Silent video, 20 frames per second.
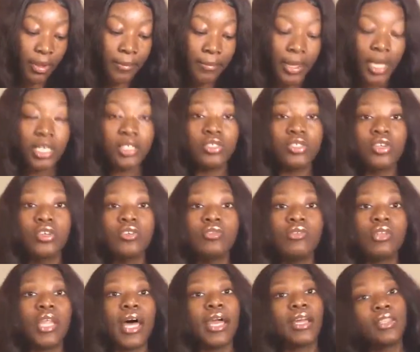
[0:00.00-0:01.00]
Make sure
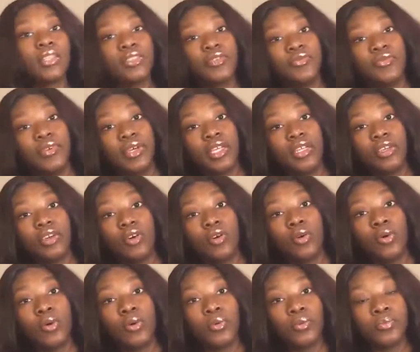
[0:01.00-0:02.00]
you like this
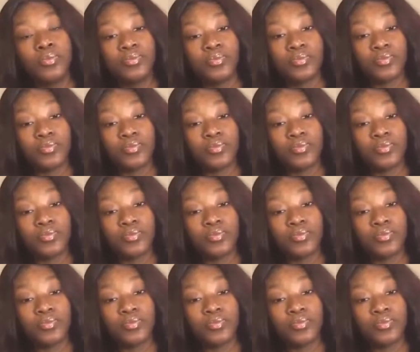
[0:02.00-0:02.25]
video.